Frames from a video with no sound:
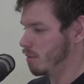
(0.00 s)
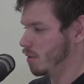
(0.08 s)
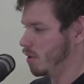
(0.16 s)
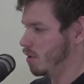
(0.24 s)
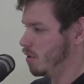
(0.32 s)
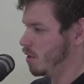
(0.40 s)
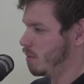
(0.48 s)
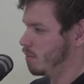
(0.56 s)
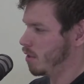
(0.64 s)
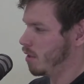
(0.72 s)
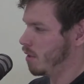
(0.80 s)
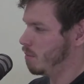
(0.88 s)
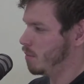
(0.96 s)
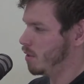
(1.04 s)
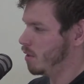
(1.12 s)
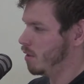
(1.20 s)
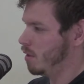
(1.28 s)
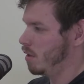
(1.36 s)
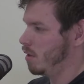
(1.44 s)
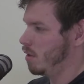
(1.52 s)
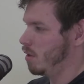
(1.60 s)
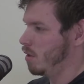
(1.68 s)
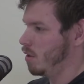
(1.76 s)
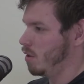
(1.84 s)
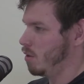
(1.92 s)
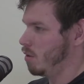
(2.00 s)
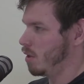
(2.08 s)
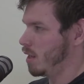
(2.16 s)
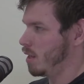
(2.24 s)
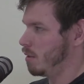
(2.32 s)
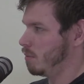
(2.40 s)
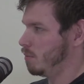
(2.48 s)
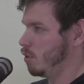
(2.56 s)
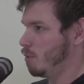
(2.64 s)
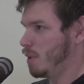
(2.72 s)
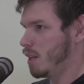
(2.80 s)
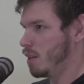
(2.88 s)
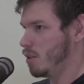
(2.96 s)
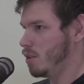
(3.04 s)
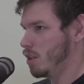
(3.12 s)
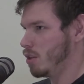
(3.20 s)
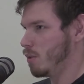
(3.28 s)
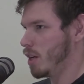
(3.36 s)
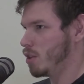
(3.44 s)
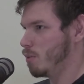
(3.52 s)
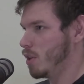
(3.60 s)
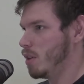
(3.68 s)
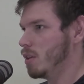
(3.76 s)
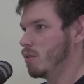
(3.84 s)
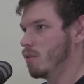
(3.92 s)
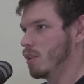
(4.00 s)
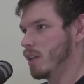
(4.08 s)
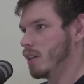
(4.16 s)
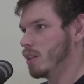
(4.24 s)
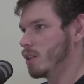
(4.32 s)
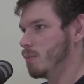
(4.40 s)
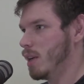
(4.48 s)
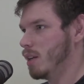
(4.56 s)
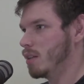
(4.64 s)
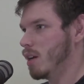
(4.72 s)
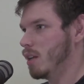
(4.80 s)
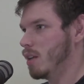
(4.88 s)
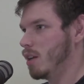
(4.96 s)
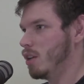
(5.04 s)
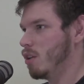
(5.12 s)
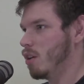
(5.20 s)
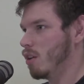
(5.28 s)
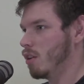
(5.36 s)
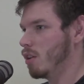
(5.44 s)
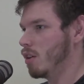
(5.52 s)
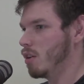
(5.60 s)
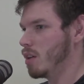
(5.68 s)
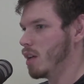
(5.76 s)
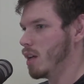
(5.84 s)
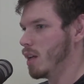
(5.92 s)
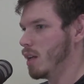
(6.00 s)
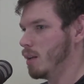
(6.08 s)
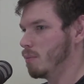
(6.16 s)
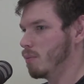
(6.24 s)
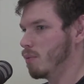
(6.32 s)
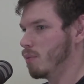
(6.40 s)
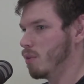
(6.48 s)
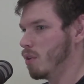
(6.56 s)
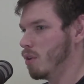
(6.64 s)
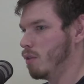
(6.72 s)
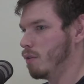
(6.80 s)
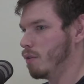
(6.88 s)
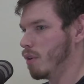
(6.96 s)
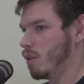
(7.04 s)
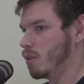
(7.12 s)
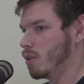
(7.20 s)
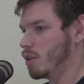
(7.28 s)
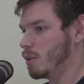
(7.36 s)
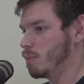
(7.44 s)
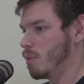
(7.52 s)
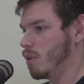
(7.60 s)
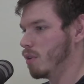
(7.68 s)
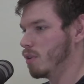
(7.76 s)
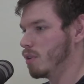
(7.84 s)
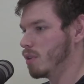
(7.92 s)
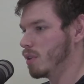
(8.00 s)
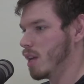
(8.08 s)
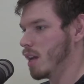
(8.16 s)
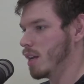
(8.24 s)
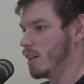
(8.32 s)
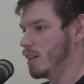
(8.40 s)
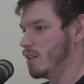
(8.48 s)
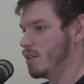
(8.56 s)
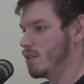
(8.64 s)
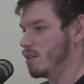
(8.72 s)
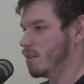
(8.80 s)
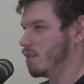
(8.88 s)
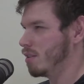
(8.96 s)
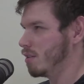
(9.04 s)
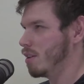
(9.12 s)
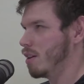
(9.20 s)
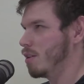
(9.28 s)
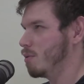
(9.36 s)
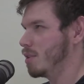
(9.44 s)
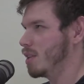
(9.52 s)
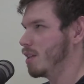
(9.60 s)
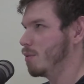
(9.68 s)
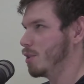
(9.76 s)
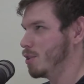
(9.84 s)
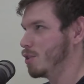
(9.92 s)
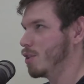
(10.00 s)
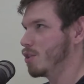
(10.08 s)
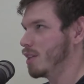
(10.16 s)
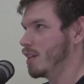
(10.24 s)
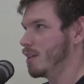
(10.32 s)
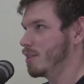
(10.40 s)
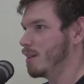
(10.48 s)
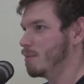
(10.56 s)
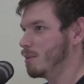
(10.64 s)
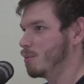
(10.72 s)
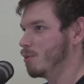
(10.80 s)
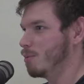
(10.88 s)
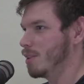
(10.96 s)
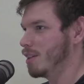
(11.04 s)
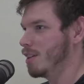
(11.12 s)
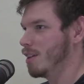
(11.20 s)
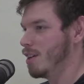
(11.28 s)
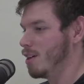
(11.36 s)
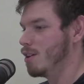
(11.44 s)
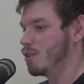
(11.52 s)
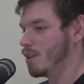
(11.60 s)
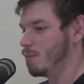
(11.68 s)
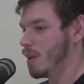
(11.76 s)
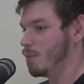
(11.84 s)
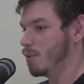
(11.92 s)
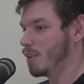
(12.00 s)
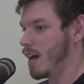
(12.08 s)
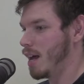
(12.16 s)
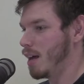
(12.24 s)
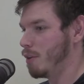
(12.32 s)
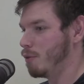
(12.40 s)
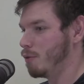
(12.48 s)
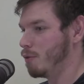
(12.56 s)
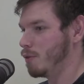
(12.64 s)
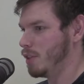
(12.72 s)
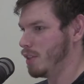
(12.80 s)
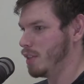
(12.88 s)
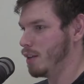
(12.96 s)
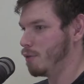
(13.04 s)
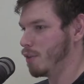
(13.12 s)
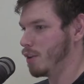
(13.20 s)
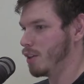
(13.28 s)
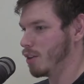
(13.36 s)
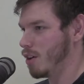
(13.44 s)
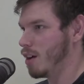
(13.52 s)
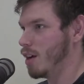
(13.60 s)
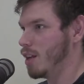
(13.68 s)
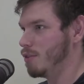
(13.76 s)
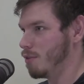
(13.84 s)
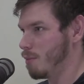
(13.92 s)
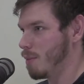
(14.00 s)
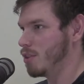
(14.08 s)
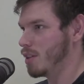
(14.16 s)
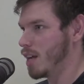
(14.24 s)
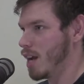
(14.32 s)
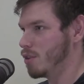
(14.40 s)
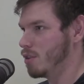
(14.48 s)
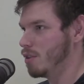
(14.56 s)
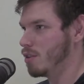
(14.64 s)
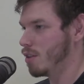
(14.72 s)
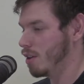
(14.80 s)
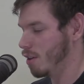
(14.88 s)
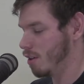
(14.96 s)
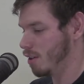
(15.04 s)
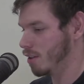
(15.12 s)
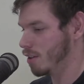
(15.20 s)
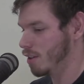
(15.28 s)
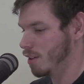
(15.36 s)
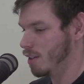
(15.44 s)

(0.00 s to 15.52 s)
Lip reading: Because sometimes you'll be in a situation where you didn't really expect, and then you got to improv a response that is I don't want to say the word socially acceptable, but some people have different kinds of imagination, so you got to